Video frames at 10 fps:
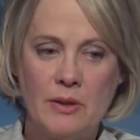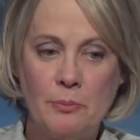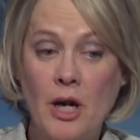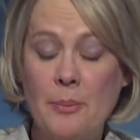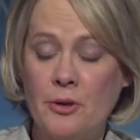
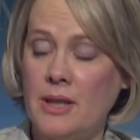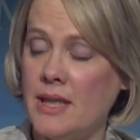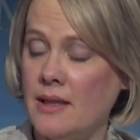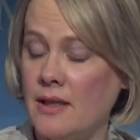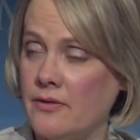
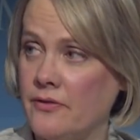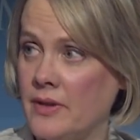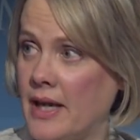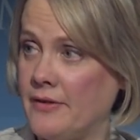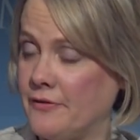properly give
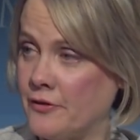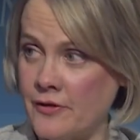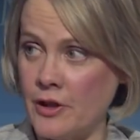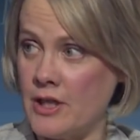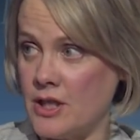FFRF
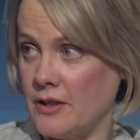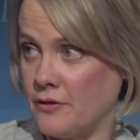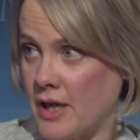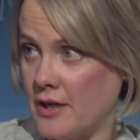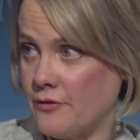a great deal of
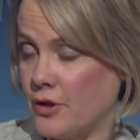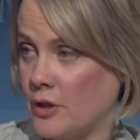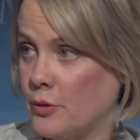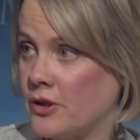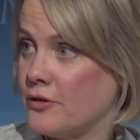credit for
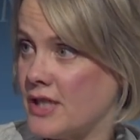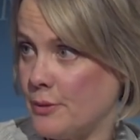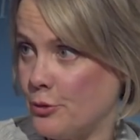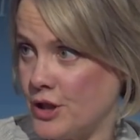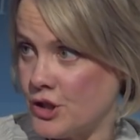our work for
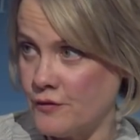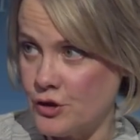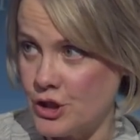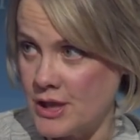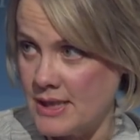separation of
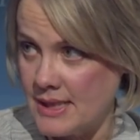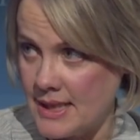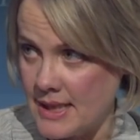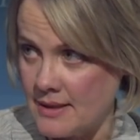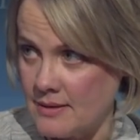church and
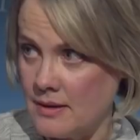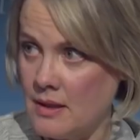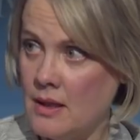state.